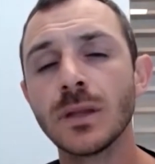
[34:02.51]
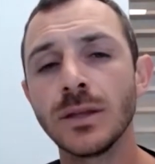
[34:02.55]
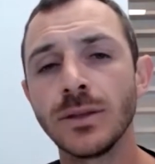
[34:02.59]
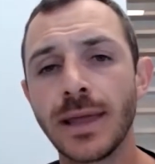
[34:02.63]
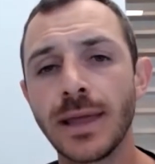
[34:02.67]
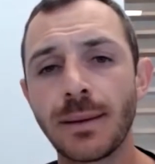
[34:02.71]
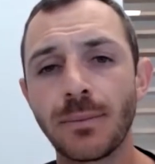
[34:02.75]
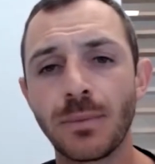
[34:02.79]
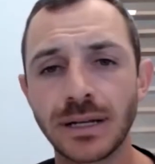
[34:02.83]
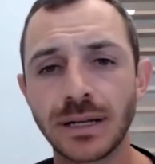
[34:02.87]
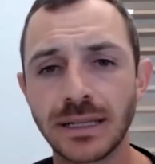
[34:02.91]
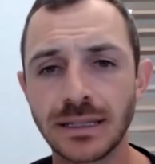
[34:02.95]

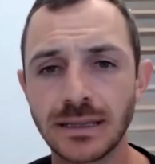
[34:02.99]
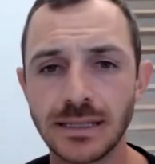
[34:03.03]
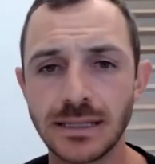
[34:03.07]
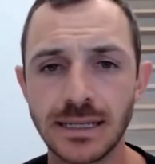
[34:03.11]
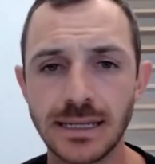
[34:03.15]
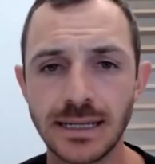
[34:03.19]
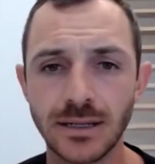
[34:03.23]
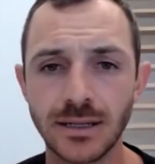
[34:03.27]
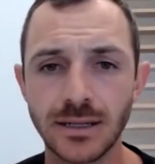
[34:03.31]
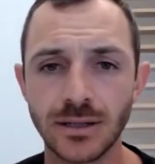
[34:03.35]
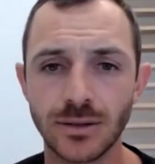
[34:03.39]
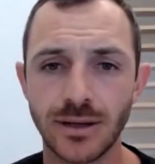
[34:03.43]
that money in the
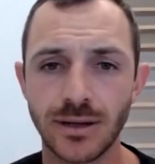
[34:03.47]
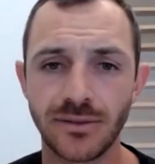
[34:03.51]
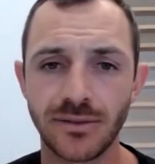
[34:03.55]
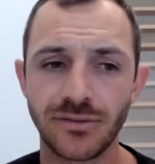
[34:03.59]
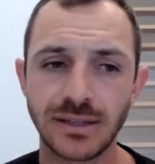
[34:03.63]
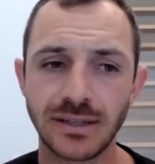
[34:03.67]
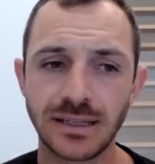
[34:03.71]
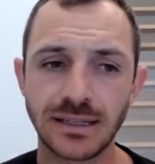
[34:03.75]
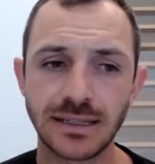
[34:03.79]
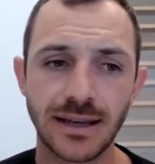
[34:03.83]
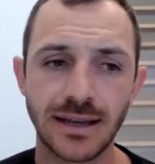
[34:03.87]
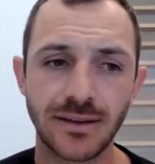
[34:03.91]
deal. I've
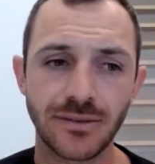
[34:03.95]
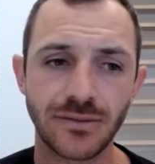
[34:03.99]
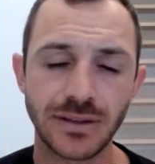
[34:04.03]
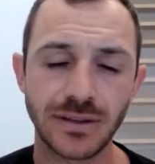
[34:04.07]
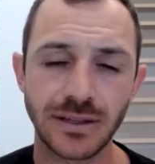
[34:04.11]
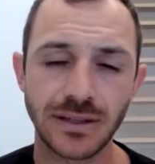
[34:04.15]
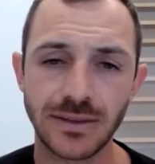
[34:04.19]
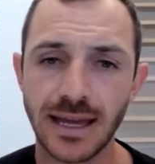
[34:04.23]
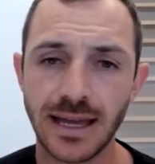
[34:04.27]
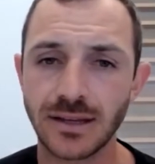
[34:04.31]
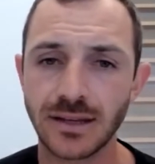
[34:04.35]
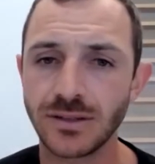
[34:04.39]

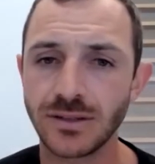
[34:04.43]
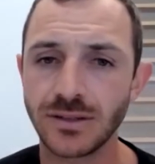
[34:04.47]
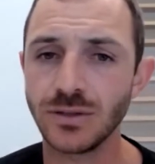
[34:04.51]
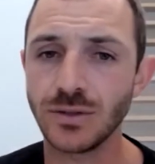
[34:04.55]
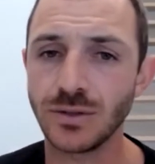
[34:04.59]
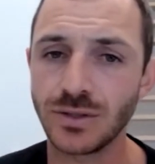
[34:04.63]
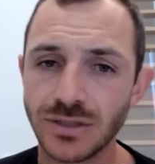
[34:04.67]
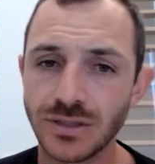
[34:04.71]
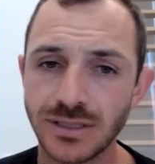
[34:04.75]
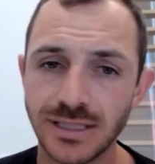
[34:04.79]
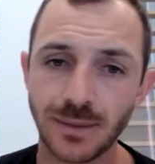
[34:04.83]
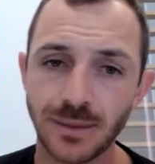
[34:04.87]
seen that too,
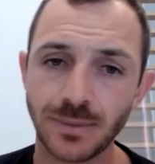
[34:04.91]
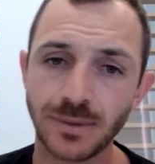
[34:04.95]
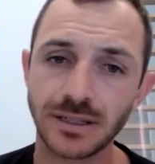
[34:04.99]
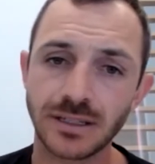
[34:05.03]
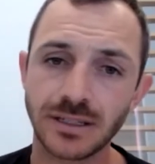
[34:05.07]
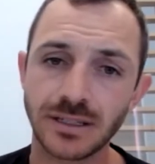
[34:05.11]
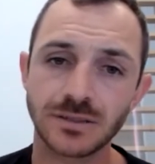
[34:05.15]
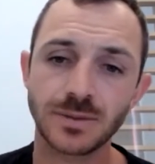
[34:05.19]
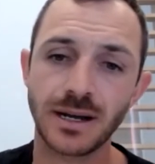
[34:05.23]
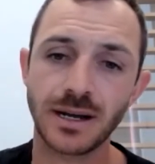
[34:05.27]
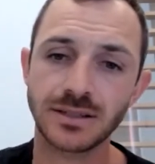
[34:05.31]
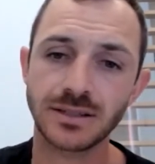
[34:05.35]

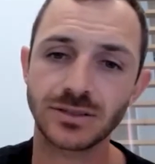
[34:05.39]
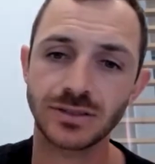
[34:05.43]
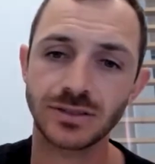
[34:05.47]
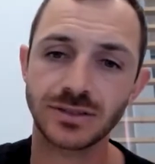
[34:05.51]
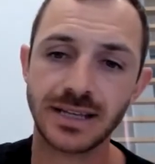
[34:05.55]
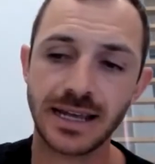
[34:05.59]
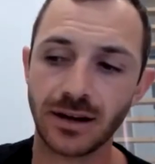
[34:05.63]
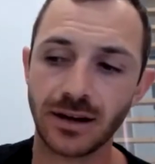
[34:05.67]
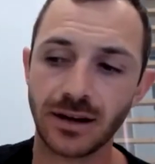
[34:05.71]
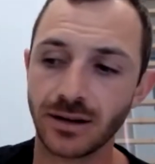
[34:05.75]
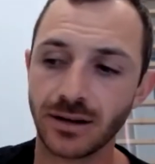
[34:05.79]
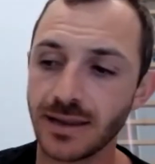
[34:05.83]
helping sponsors
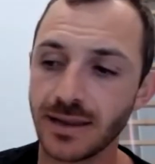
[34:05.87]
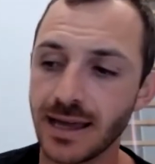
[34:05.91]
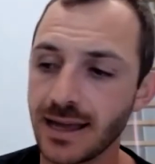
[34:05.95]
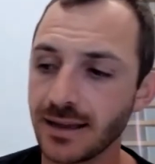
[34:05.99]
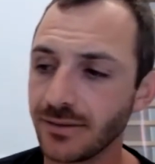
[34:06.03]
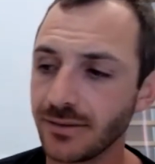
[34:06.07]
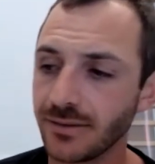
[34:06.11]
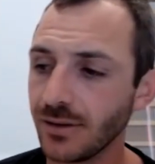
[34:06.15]
carry that.